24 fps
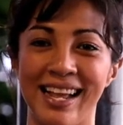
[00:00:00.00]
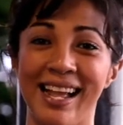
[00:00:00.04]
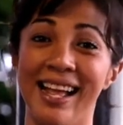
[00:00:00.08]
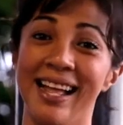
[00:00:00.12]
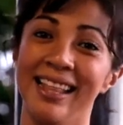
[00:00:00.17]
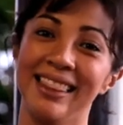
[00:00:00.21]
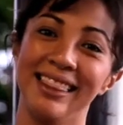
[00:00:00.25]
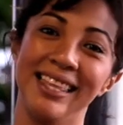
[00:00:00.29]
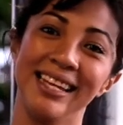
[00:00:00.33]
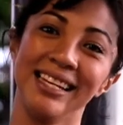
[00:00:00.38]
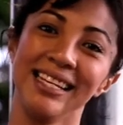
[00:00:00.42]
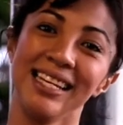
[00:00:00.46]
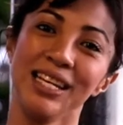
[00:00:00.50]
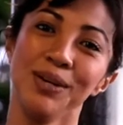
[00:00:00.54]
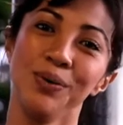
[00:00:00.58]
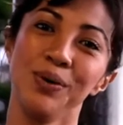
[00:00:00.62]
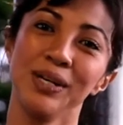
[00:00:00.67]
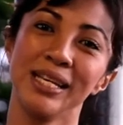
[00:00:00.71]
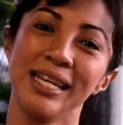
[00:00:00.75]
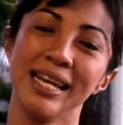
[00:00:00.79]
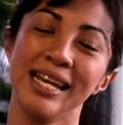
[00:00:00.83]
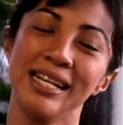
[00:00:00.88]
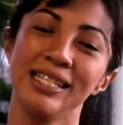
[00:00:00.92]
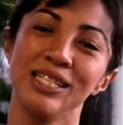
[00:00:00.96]
Thank you
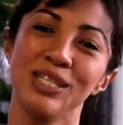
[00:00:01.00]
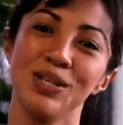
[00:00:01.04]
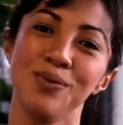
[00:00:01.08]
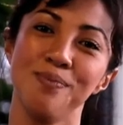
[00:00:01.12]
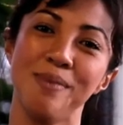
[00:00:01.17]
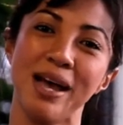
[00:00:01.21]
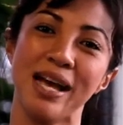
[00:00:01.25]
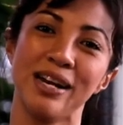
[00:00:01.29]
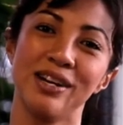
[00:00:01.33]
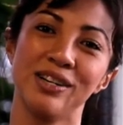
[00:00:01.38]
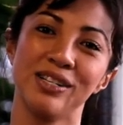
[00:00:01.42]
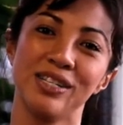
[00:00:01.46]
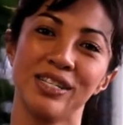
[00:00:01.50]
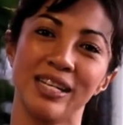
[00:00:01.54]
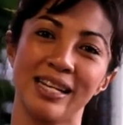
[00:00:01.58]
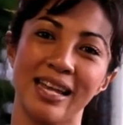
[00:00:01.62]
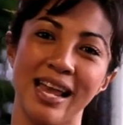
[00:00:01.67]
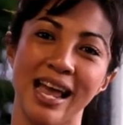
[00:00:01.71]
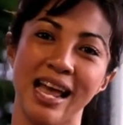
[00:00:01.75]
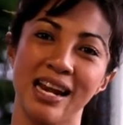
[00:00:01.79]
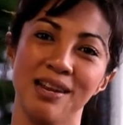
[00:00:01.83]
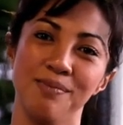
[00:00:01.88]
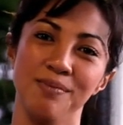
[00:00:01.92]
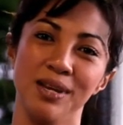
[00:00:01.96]
again to Matters
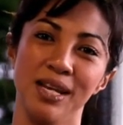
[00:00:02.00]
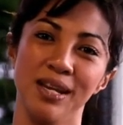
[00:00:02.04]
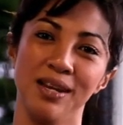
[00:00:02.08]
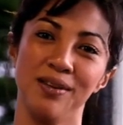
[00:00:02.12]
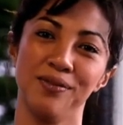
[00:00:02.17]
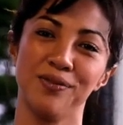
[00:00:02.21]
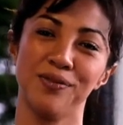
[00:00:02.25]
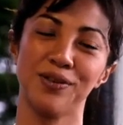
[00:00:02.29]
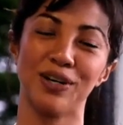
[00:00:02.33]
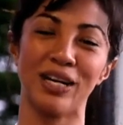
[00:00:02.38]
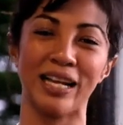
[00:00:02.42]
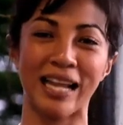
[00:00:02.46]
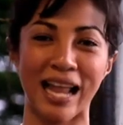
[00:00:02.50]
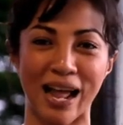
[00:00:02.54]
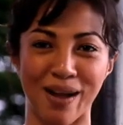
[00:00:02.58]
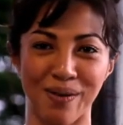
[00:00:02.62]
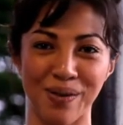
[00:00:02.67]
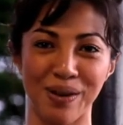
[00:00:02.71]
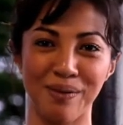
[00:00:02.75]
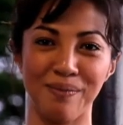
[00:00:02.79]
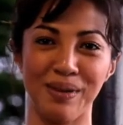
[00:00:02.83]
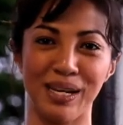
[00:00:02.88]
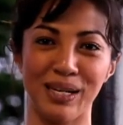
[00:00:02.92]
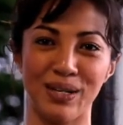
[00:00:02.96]
Academy for
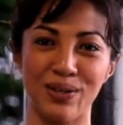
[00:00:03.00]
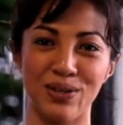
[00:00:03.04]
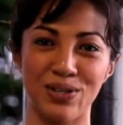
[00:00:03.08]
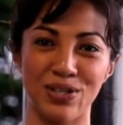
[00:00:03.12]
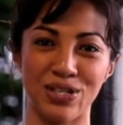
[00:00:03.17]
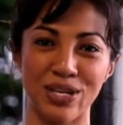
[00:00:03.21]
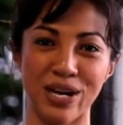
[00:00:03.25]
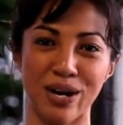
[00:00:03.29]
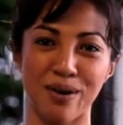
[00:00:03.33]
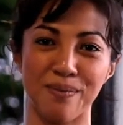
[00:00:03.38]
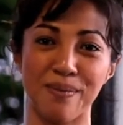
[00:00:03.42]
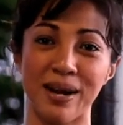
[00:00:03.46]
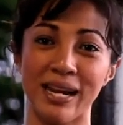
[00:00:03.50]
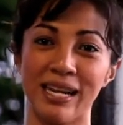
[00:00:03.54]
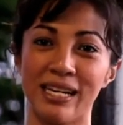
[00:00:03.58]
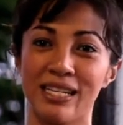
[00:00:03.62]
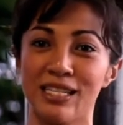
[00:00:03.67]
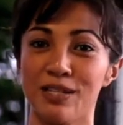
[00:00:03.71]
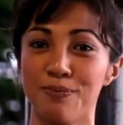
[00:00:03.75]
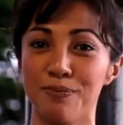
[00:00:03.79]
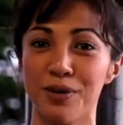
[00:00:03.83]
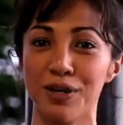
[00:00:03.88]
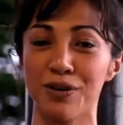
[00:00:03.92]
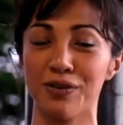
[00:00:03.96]
allowing me to share my
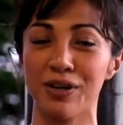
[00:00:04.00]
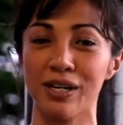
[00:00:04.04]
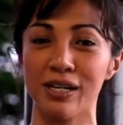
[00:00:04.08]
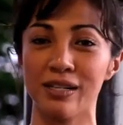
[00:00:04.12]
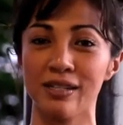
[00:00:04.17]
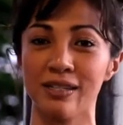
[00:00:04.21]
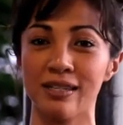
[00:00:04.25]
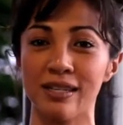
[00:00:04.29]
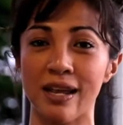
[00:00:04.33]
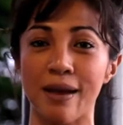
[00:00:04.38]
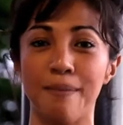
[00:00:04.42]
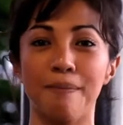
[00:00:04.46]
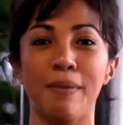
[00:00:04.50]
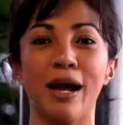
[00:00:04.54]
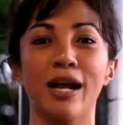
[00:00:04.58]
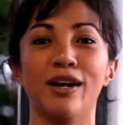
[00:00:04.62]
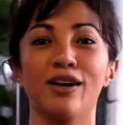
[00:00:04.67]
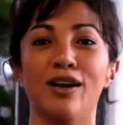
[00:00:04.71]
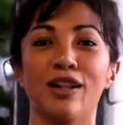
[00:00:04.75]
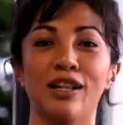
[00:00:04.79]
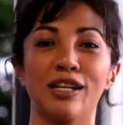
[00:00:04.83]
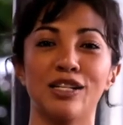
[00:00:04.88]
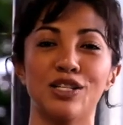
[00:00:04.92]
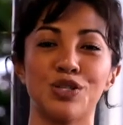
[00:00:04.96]
experience and my
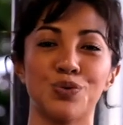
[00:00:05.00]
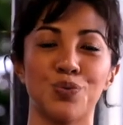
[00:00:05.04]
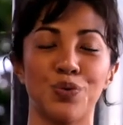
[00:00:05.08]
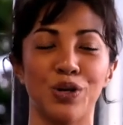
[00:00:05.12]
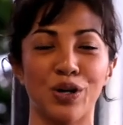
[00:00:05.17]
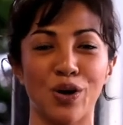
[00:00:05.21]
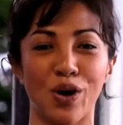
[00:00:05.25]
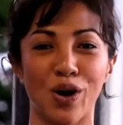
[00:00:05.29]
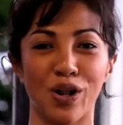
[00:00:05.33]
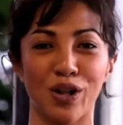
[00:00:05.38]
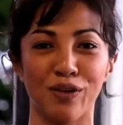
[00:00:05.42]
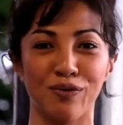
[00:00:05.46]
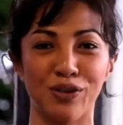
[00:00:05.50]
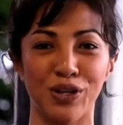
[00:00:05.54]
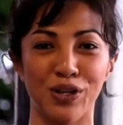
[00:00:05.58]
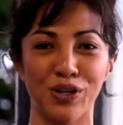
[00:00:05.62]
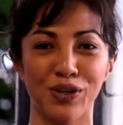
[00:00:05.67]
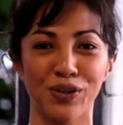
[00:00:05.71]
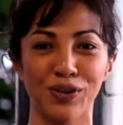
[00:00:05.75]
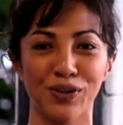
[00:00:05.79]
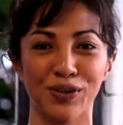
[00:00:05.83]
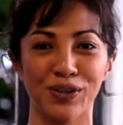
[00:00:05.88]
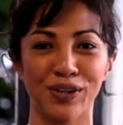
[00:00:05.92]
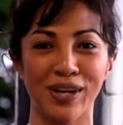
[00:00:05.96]
knowledge with all of
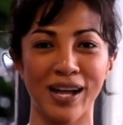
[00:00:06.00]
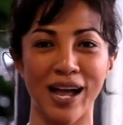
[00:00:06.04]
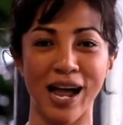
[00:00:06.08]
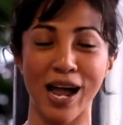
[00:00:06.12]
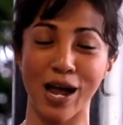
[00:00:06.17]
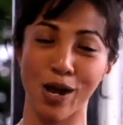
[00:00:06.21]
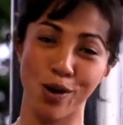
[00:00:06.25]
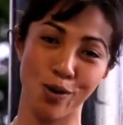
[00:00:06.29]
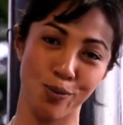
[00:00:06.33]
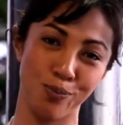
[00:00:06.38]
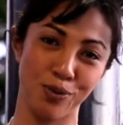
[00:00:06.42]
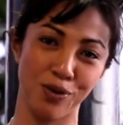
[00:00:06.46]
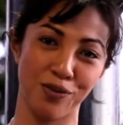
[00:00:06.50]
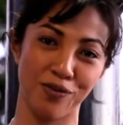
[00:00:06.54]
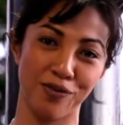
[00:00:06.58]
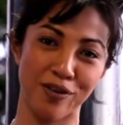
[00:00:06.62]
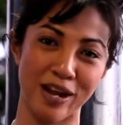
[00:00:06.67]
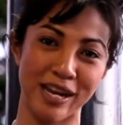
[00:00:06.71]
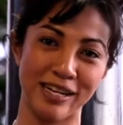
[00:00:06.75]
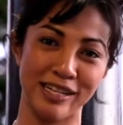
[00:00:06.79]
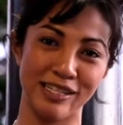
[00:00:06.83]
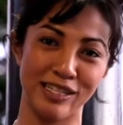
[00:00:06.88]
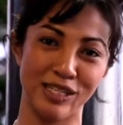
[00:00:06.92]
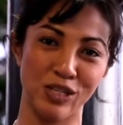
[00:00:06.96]
you. I hope you
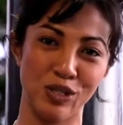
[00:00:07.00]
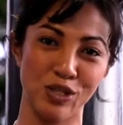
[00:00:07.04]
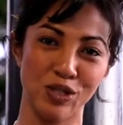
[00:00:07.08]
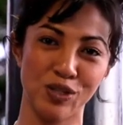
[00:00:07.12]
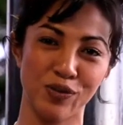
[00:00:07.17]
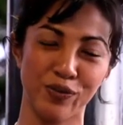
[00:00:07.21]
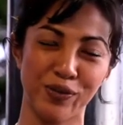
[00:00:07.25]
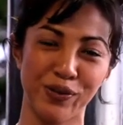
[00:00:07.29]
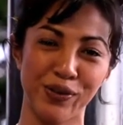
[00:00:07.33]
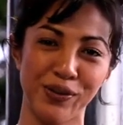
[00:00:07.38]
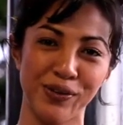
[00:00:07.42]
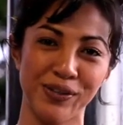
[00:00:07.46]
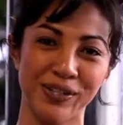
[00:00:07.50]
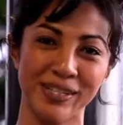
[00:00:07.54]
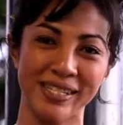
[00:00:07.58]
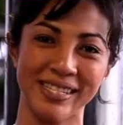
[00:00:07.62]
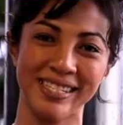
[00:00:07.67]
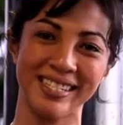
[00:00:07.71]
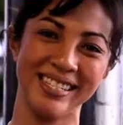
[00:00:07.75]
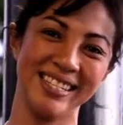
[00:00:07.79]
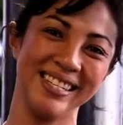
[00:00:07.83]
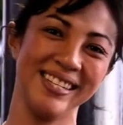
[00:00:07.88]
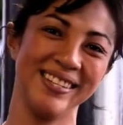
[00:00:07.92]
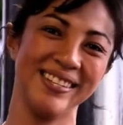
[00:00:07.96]
find this useful.
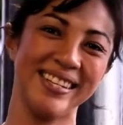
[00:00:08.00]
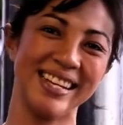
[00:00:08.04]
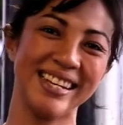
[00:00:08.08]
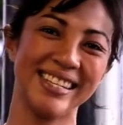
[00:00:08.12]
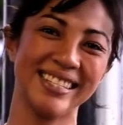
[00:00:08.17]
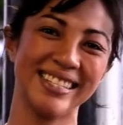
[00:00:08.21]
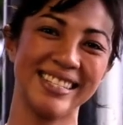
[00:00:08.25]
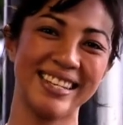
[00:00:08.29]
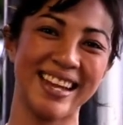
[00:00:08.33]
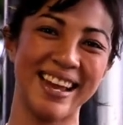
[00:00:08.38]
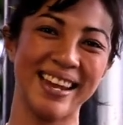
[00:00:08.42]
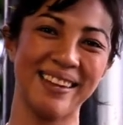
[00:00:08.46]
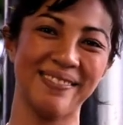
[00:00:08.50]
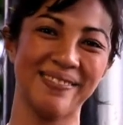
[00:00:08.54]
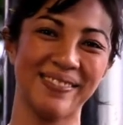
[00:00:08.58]
See you next time.